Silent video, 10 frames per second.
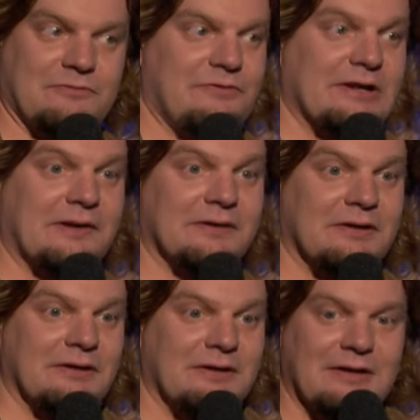Finland.
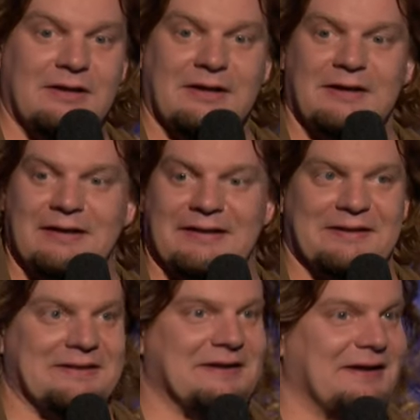
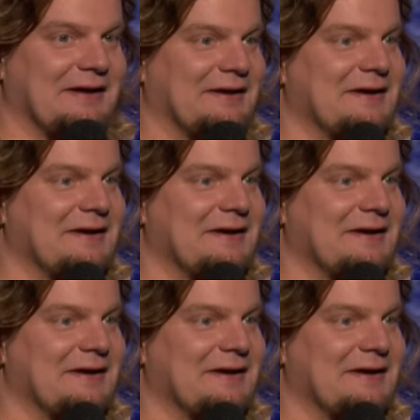and,